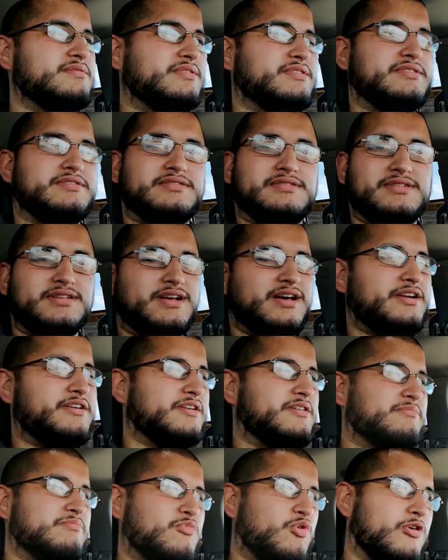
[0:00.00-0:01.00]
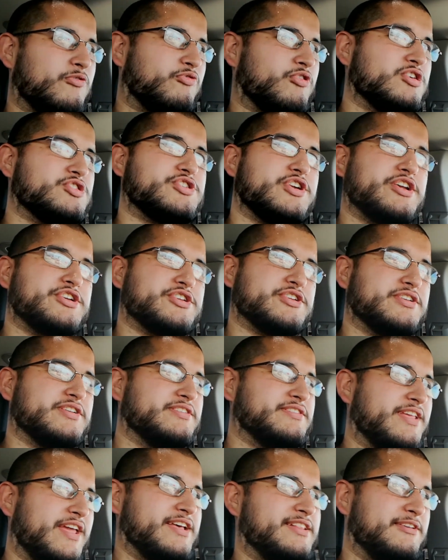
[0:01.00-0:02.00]
But, I don't know, more
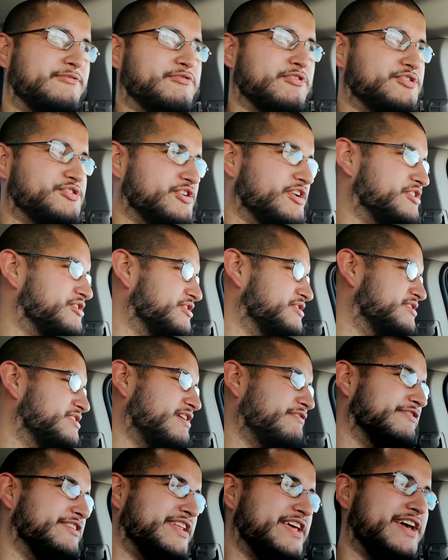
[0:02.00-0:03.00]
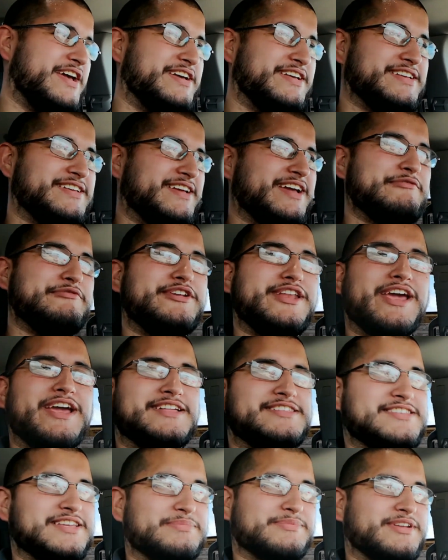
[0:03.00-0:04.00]
frustration, daily frustrations. Every day
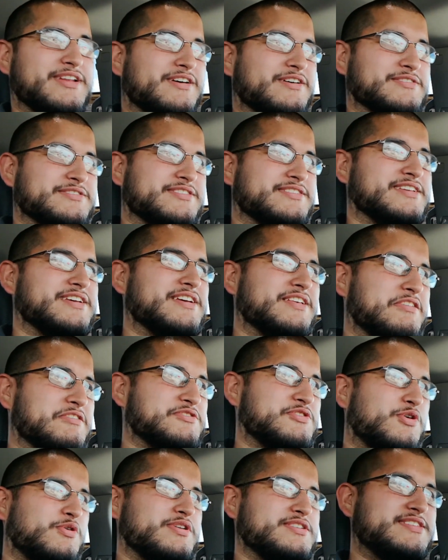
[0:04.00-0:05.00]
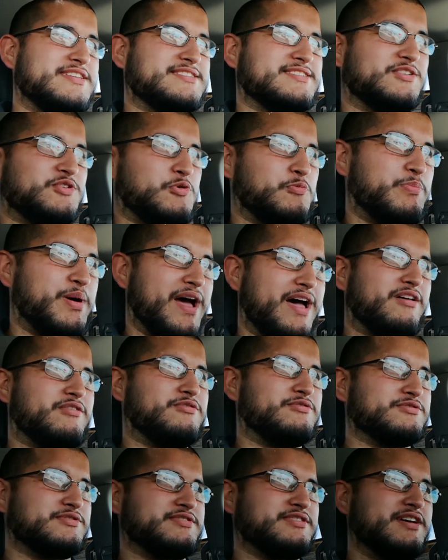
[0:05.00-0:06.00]
it's something else. There's always these little
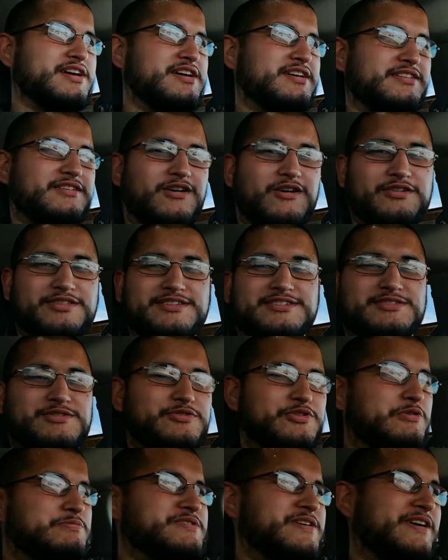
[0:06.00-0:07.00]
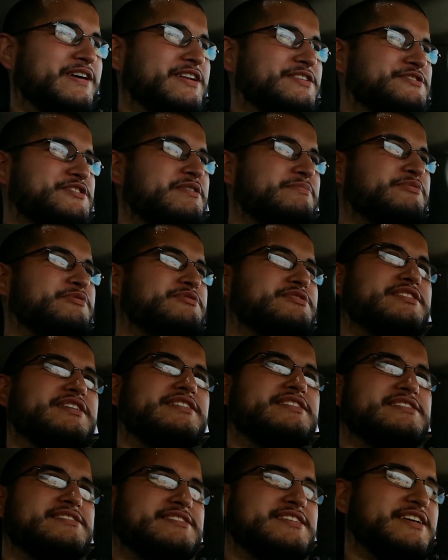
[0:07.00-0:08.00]
battles, all these little hoops I gotta jump through to
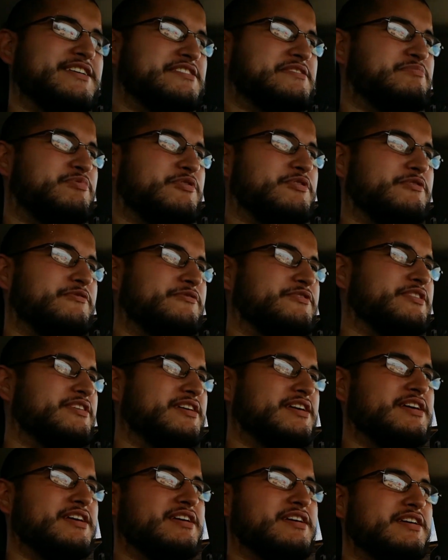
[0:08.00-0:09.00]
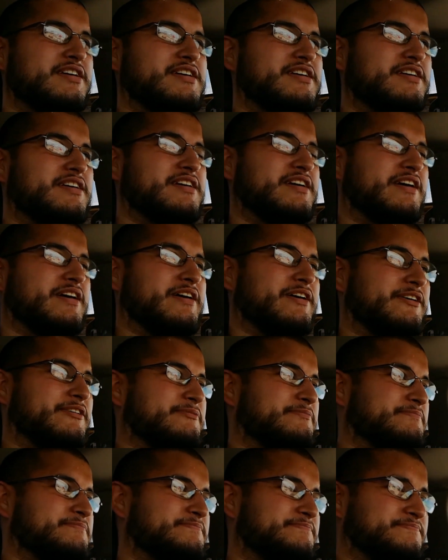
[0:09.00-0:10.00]
get these tickets approved.
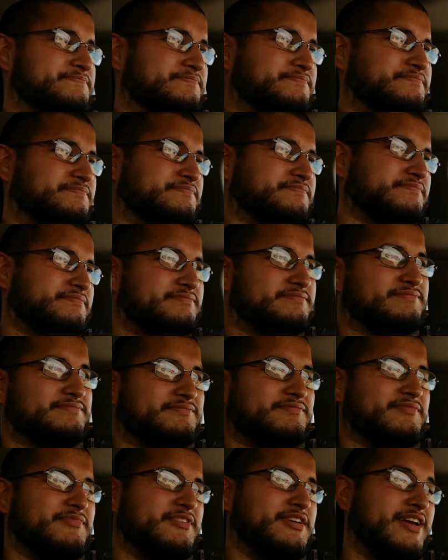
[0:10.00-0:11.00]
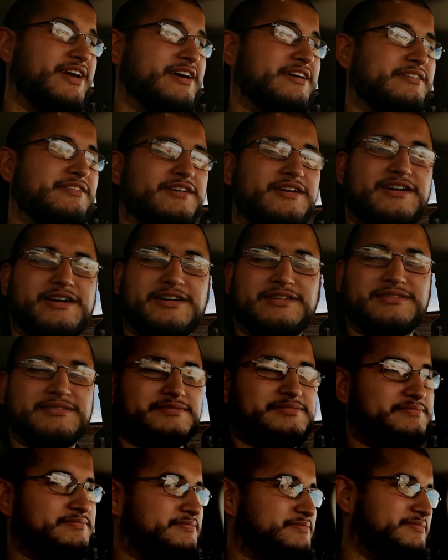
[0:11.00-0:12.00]
Yeah, alright,
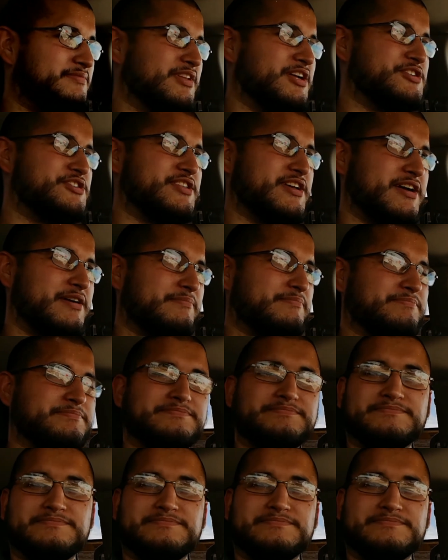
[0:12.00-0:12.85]
lunchtime.